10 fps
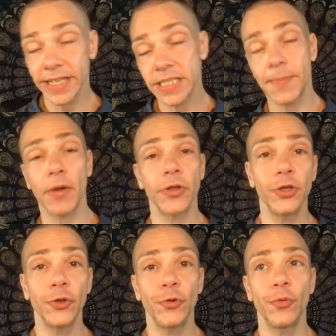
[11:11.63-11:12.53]
it's about
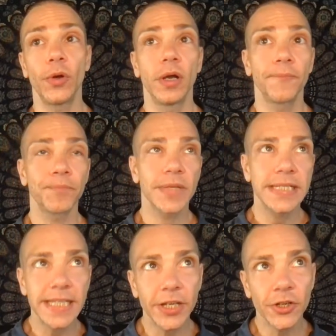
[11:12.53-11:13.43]
you
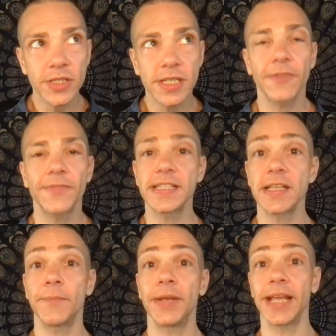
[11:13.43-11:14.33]
seeing yourself as
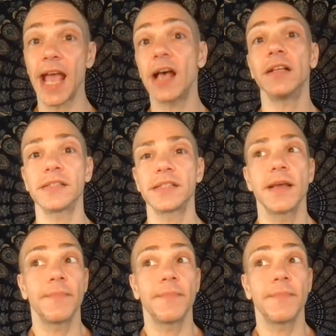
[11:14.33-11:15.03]
somebody else.